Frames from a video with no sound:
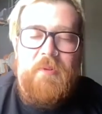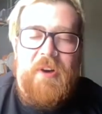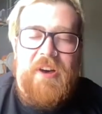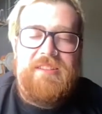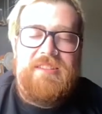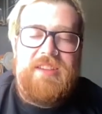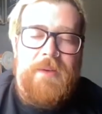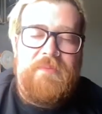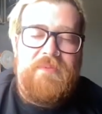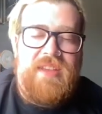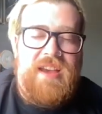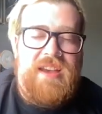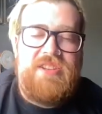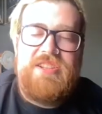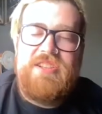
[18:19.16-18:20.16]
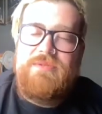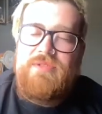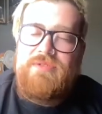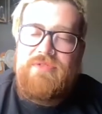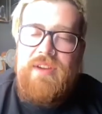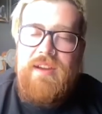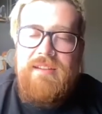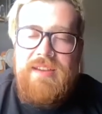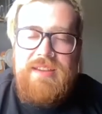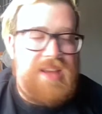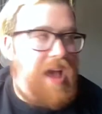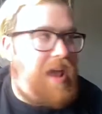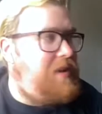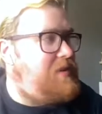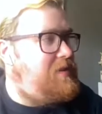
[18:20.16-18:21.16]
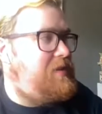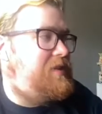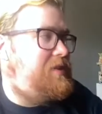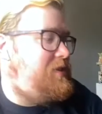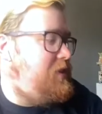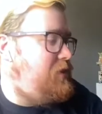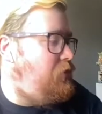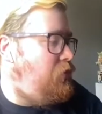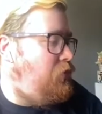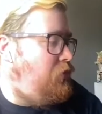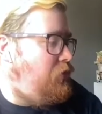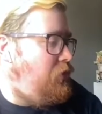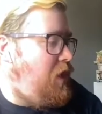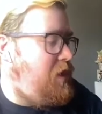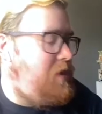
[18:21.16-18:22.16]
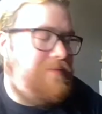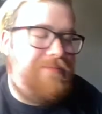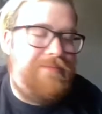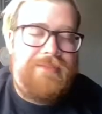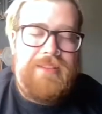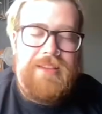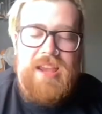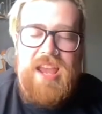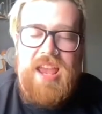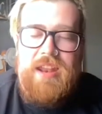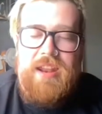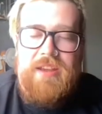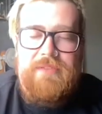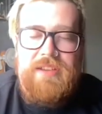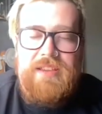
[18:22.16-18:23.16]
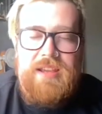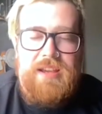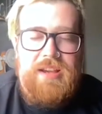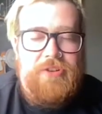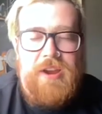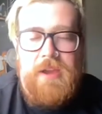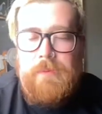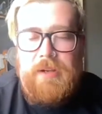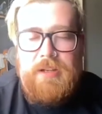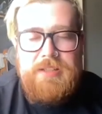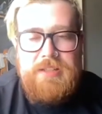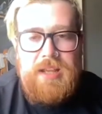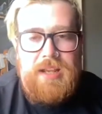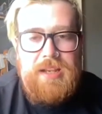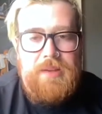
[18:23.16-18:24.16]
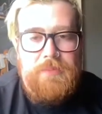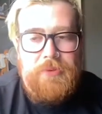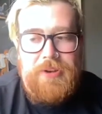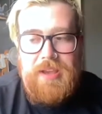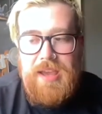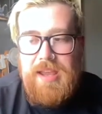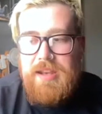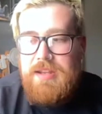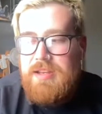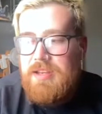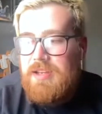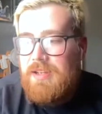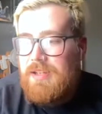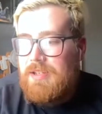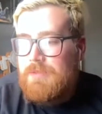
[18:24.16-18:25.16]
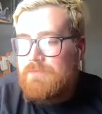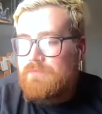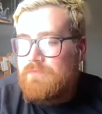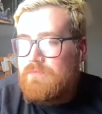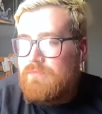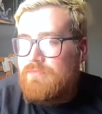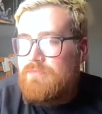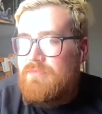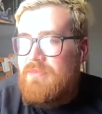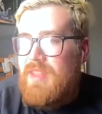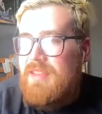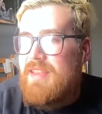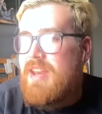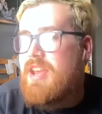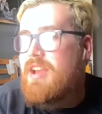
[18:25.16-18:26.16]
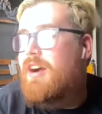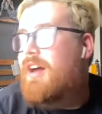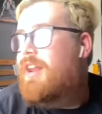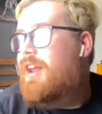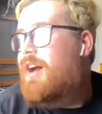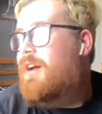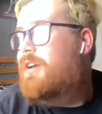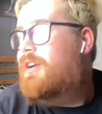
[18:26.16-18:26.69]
But on top of that, she was very talented. She looked great and everything. Great personality. But again, then you got a lot of